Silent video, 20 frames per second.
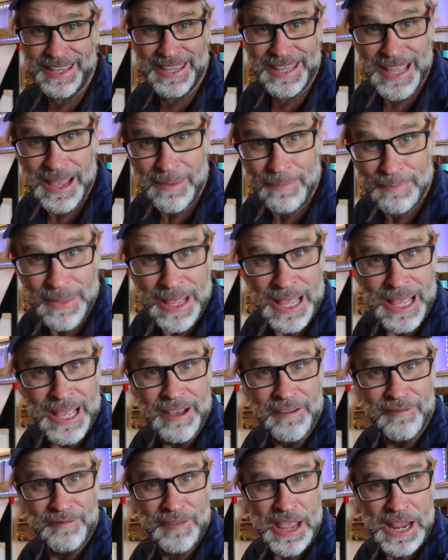yep,
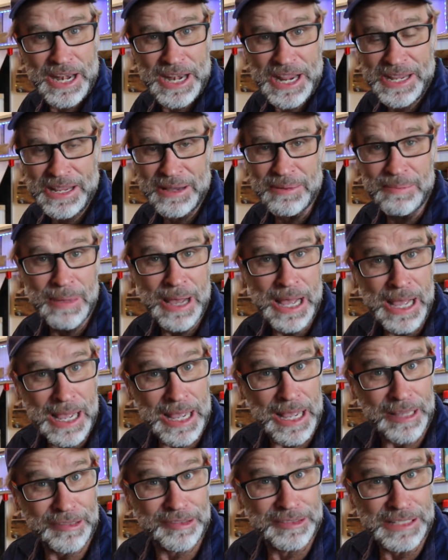fair dinkum,
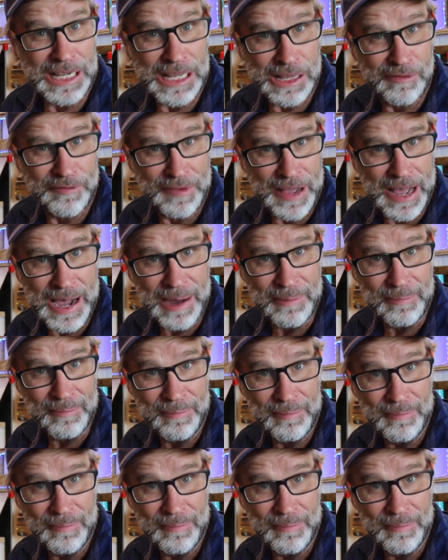a snail farm.